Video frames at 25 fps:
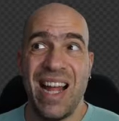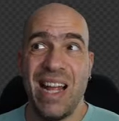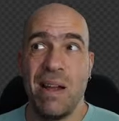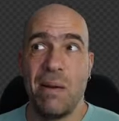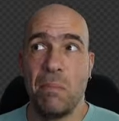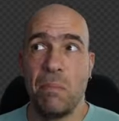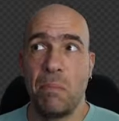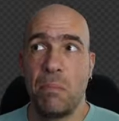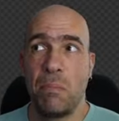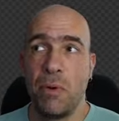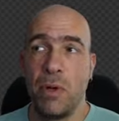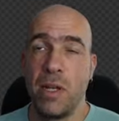I
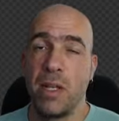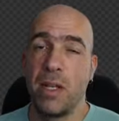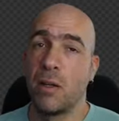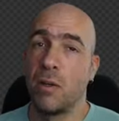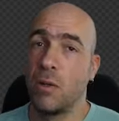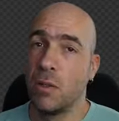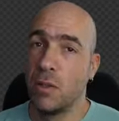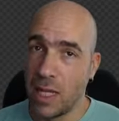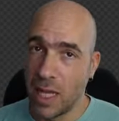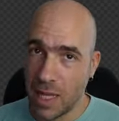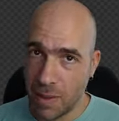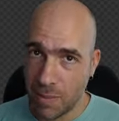am pretty
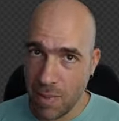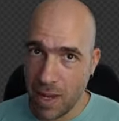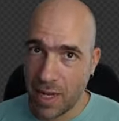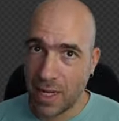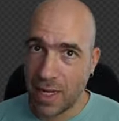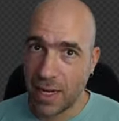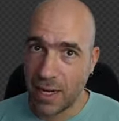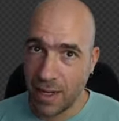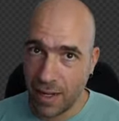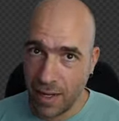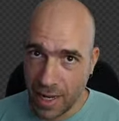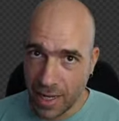good at
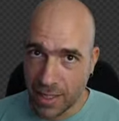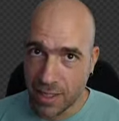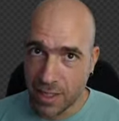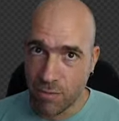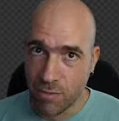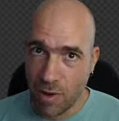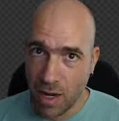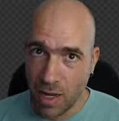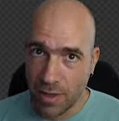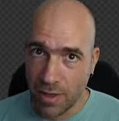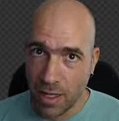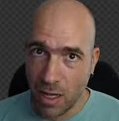making
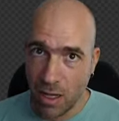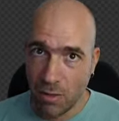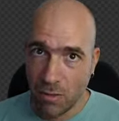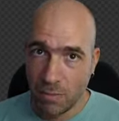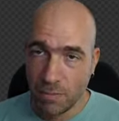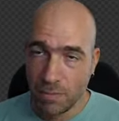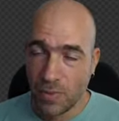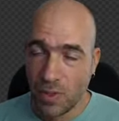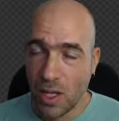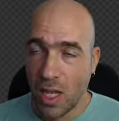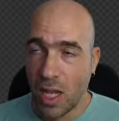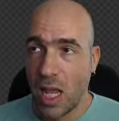legs right
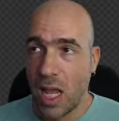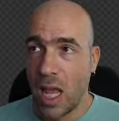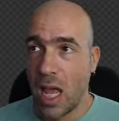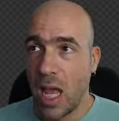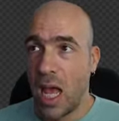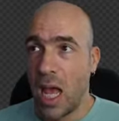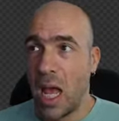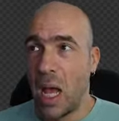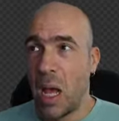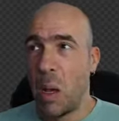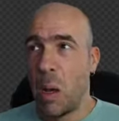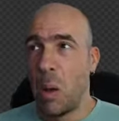now,
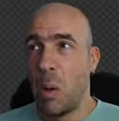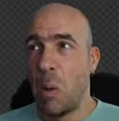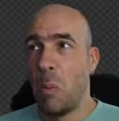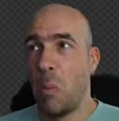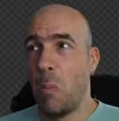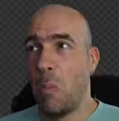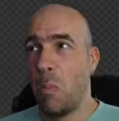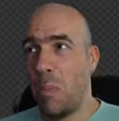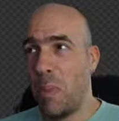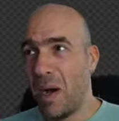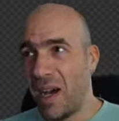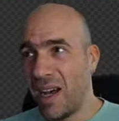
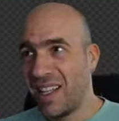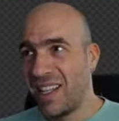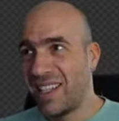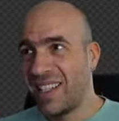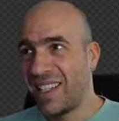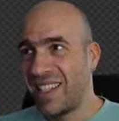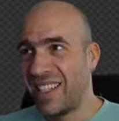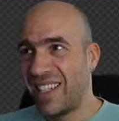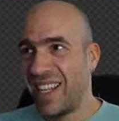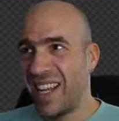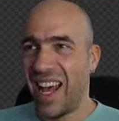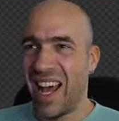but
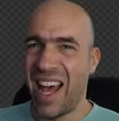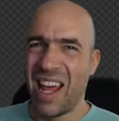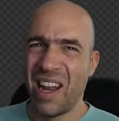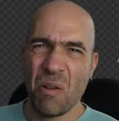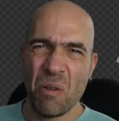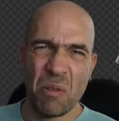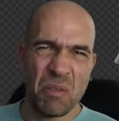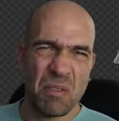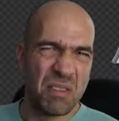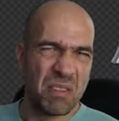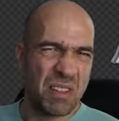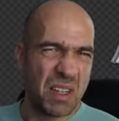uh, I
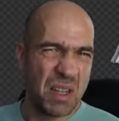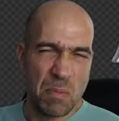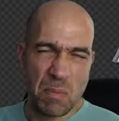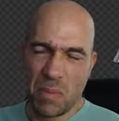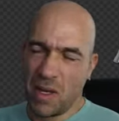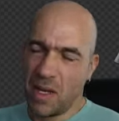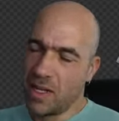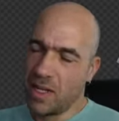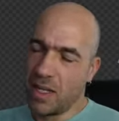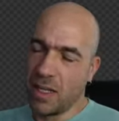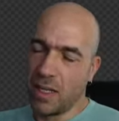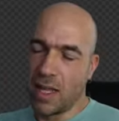don't
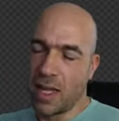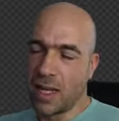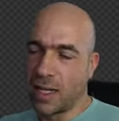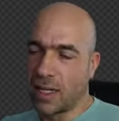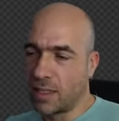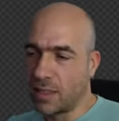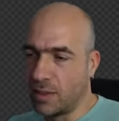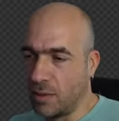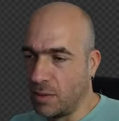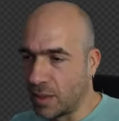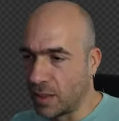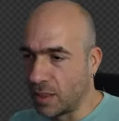completely
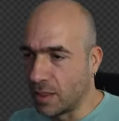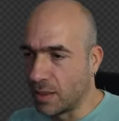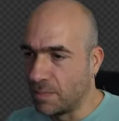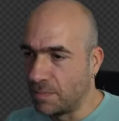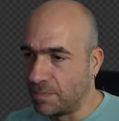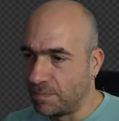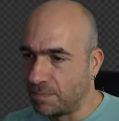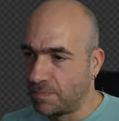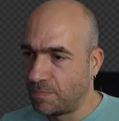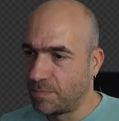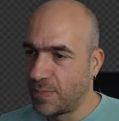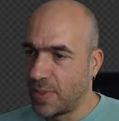like doing
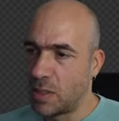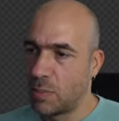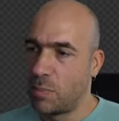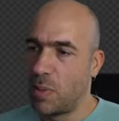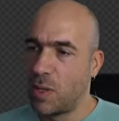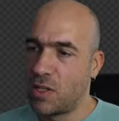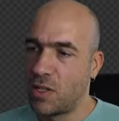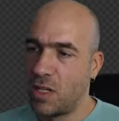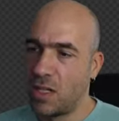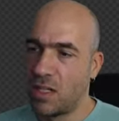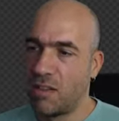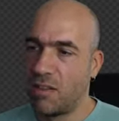them,
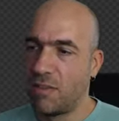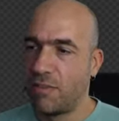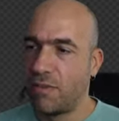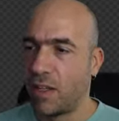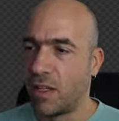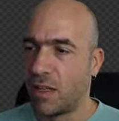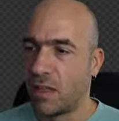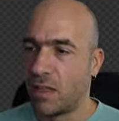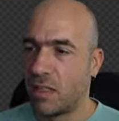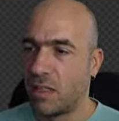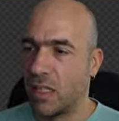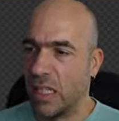especially the
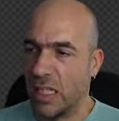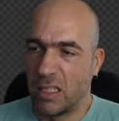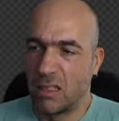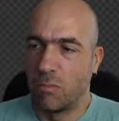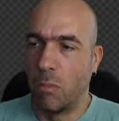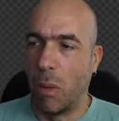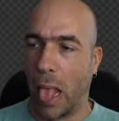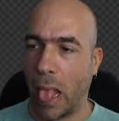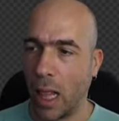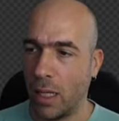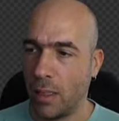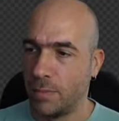feet,
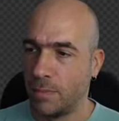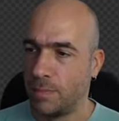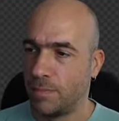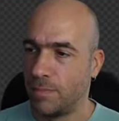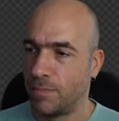it's bad,